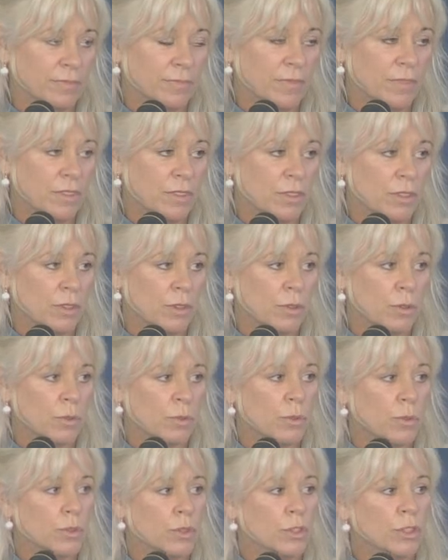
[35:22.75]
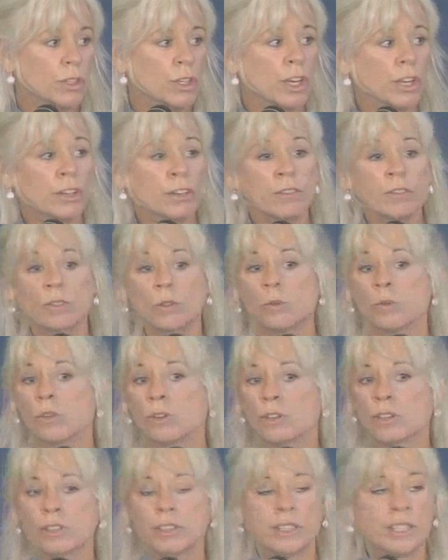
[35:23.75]
So none of the
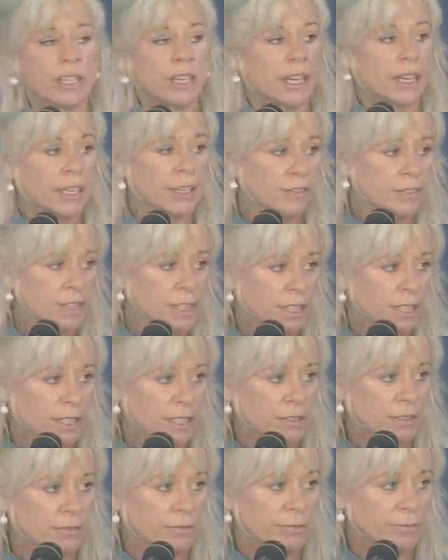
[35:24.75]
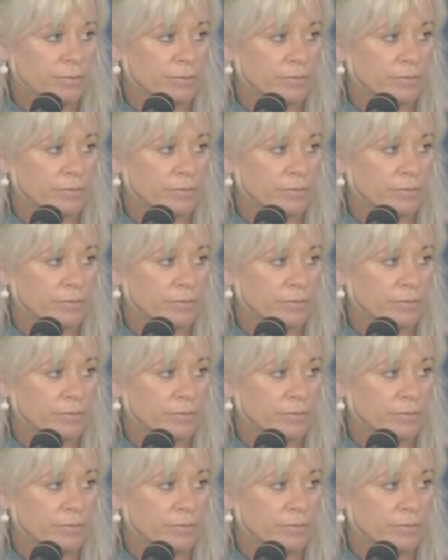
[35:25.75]
words that I have said,